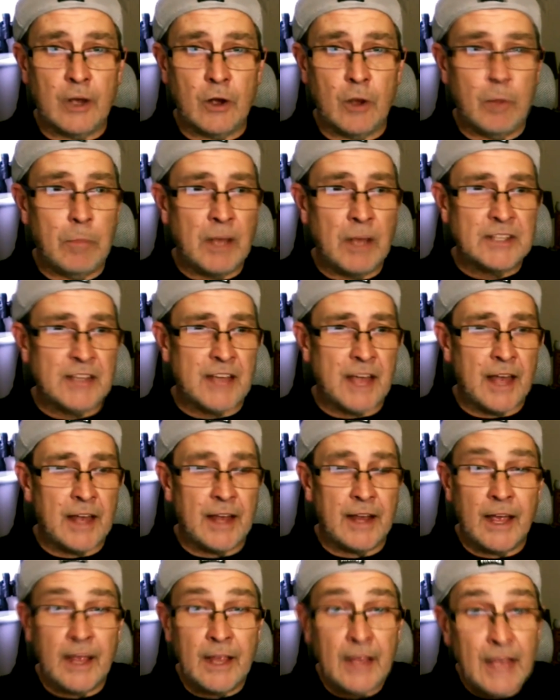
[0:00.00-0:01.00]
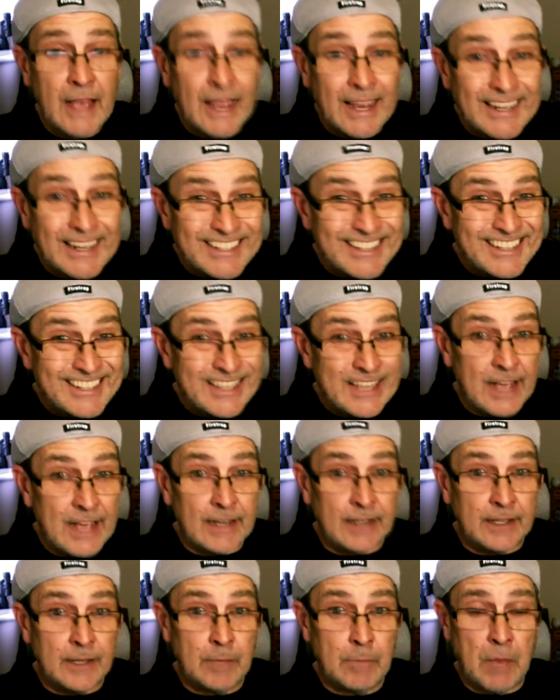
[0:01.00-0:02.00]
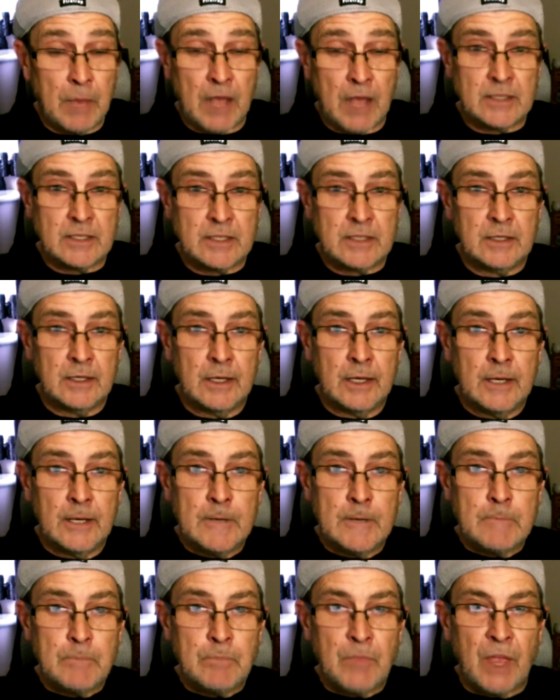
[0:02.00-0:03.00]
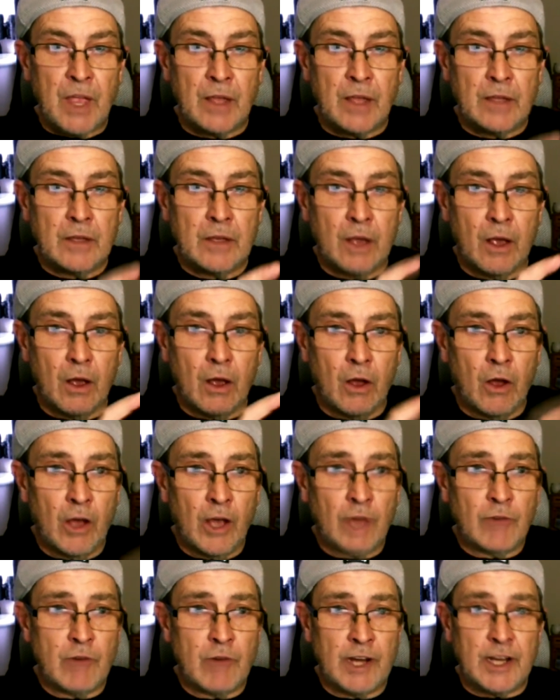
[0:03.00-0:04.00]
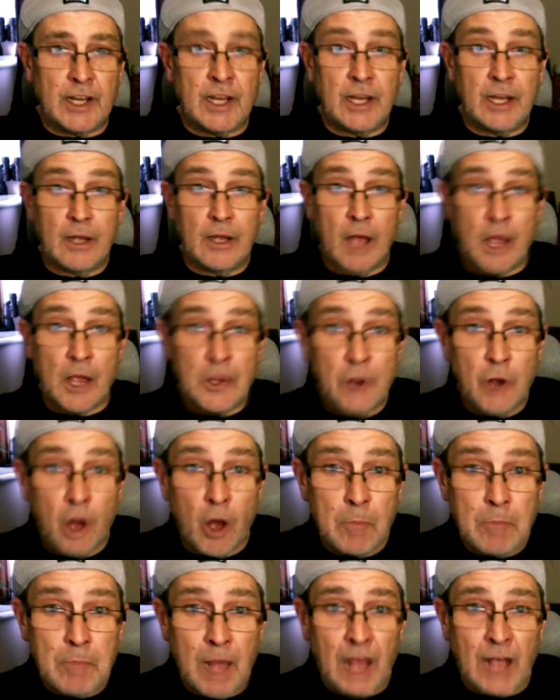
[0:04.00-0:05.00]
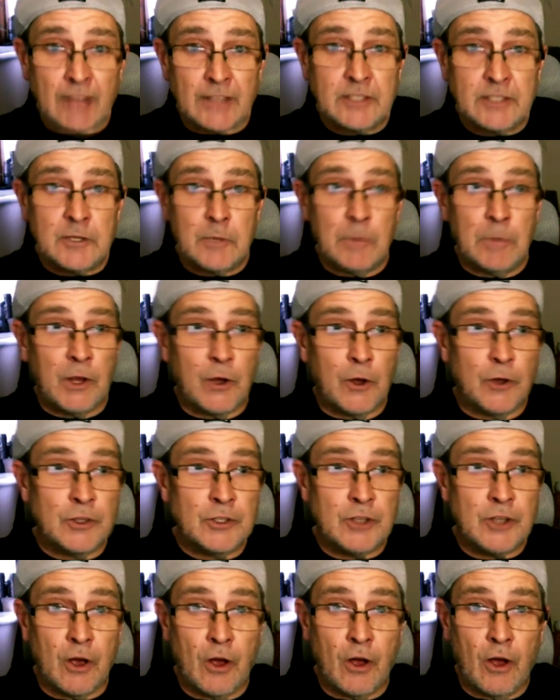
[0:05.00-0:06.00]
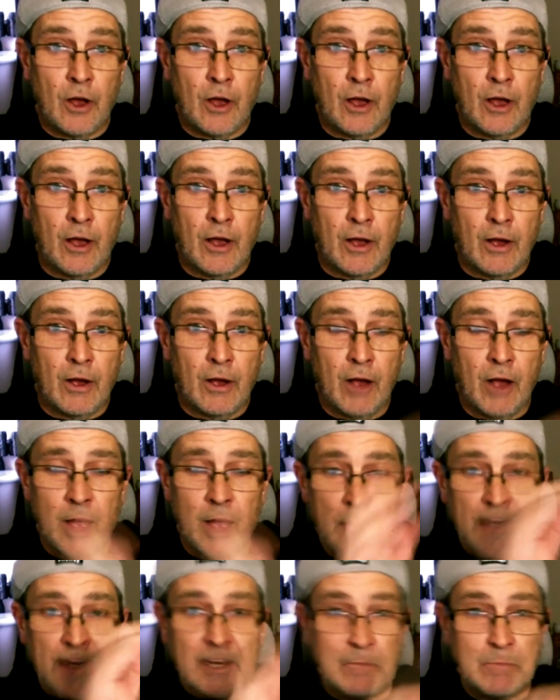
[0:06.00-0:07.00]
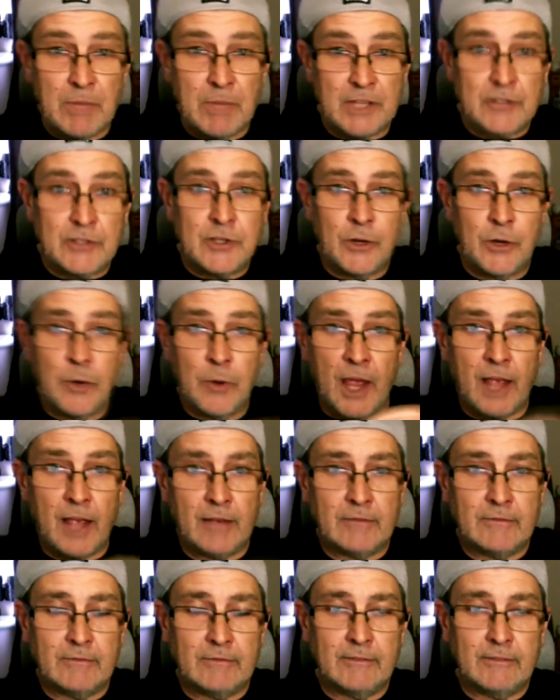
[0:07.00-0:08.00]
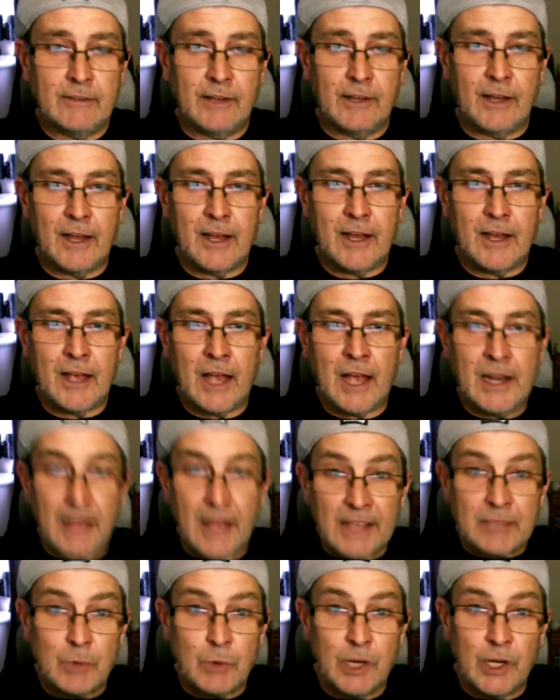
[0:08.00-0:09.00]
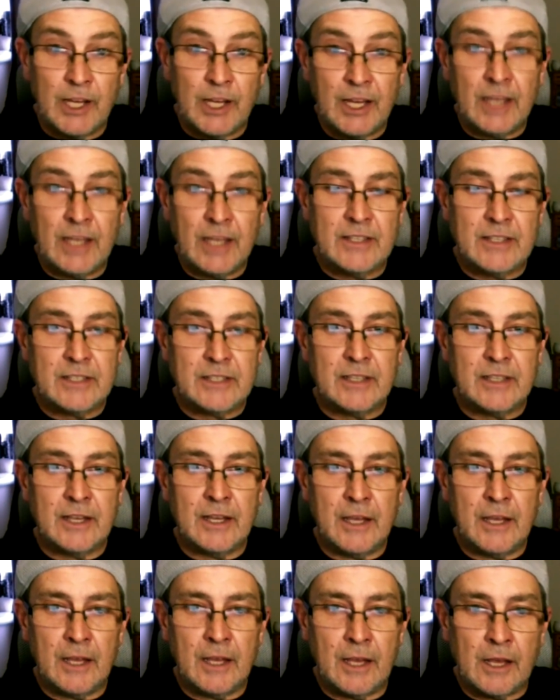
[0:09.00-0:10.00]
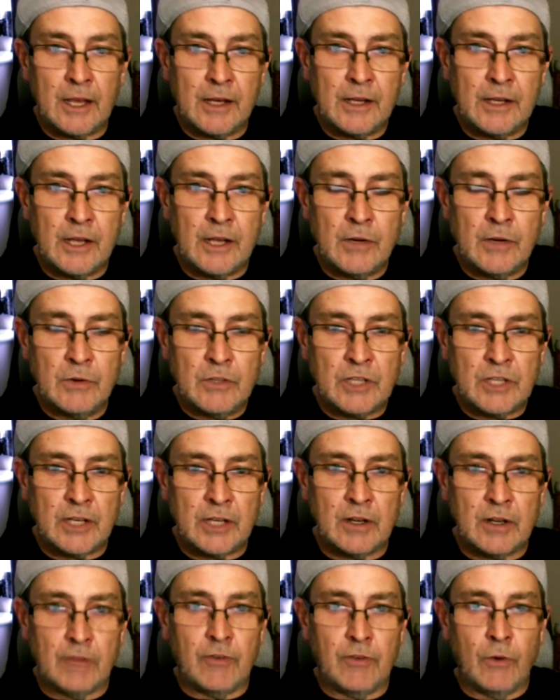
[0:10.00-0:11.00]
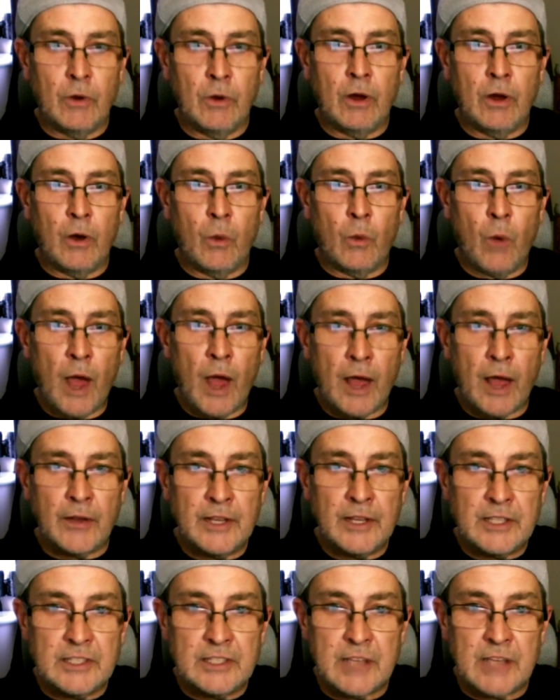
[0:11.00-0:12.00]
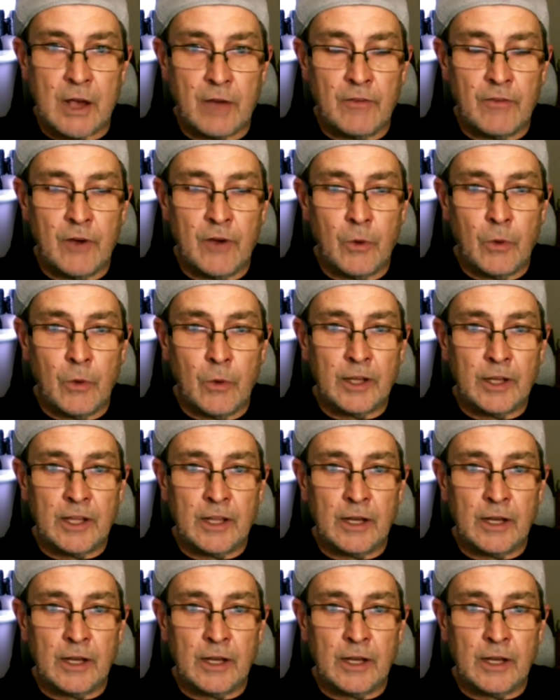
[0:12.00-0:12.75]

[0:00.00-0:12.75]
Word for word: I got a buzz out of that, and it's exactly the buzz. Yeah. I wrote it and got a buzz because I'm adding bits to it, and that's what it yeah. is it, and, and all of a sudden I thought, oh, wow, this is how I felt when I